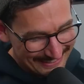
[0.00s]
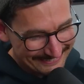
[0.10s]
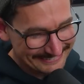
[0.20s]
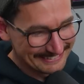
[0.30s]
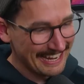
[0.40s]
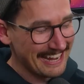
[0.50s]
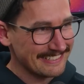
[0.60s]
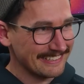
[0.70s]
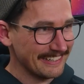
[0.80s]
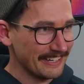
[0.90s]
Carlton
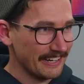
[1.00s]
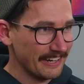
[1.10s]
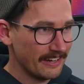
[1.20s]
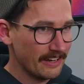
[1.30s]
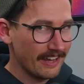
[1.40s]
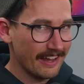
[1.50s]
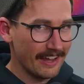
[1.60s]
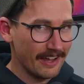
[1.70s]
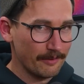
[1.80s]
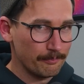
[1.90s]
Essendon,
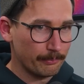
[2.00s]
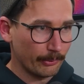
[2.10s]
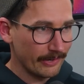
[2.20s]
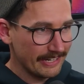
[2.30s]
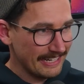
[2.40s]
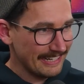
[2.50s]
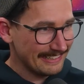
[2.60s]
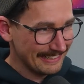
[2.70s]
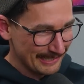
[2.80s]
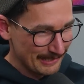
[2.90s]

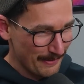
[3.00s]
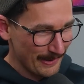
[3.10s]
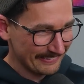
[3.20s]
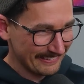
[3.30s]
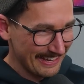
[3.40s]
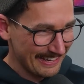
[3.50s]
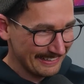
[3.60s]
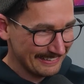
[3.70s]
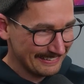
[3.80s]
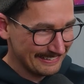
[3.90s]
pre-King's
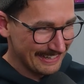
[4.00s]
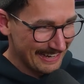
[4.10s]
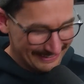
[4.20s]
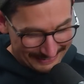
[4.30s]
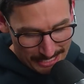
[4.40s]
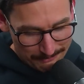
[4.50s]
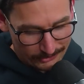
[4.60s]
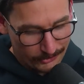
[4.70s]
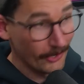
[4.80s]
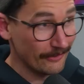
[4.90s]
birthday game,
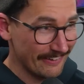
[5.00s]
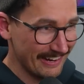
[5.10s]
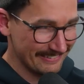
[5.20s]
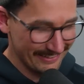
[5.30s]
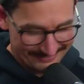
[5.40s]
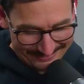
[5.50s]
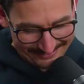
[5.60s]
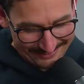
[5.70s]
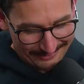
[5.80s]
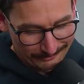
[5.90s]
the curtain raiser to
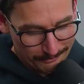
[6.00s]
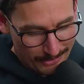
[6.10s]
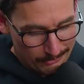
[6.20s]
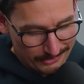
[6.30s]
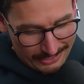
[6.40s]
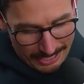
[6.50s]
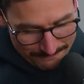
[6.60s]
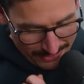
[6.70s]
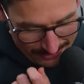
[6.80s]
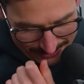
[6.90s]
the Collingwood Melbourne
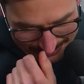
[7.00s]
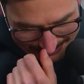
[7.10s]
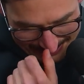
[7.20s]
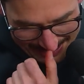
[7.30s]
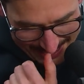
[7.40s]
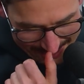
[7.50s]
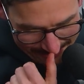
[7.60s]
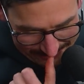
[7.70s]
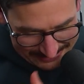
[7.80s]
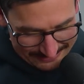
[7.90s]
game.
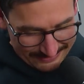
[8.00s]
Now,